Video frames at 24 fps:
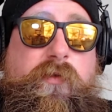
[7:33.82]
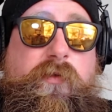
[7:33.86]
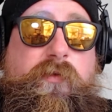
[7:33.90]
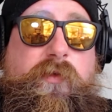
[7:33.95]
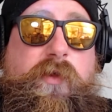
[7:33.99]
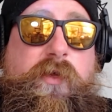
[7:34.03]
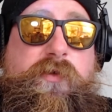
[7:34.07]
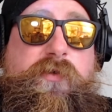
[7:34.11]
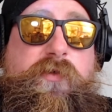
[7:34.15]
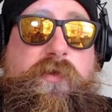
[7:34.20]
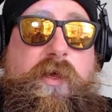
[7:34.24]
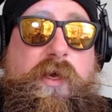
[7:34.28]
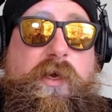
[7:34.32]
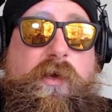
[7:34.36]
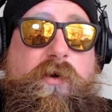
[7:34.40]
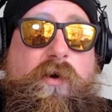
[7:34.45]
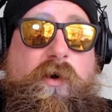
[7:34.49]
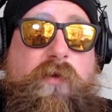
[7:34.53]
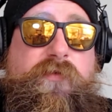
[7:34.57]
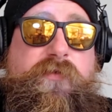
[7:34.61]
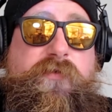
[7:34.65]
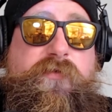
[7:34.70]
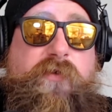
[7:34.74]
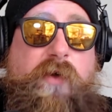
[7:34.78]
This thing
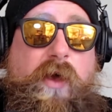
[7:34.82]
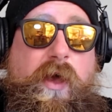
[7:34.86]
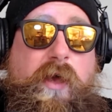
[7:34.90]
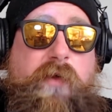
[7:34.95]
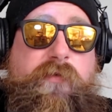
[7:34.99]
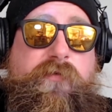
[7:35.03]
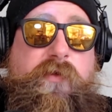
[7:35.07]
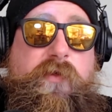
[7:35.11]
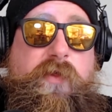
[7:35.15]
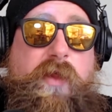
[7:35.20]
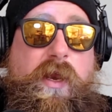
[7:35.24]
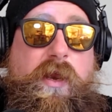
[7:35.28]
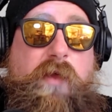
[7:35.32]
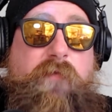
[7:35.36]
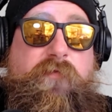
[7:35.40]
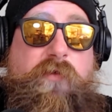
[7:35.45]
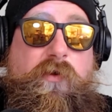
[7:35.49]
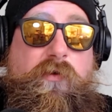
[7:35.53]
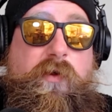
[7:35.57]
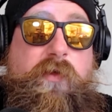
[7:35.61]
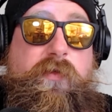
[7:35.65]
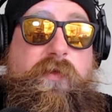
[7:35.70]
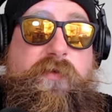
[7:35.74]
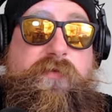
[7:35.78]
called science. And then if
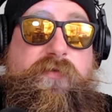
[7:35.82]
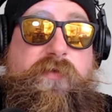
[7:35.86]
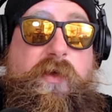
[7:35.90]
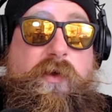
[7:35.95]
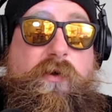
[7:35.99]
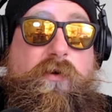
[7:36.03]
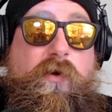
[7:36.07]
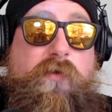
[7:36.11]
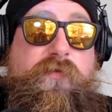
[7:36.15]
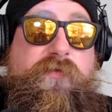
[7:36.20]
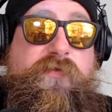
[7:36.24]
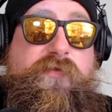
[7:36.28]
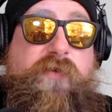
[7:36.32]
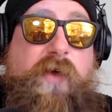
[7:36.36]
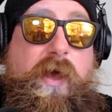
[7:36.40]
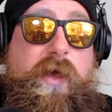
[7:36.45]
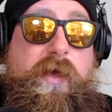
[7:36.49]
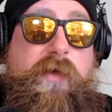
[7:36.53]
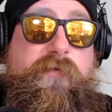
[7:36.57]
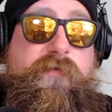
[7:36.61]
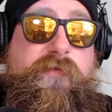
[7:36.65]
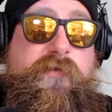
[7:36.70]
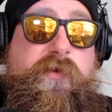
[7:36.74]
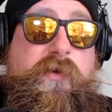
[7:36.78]
they're in this thing called
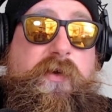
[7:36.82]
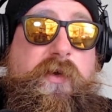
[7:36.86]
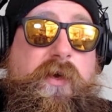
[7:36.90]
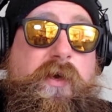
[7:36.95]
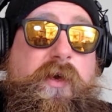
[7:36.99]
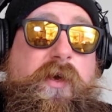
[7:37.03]
science,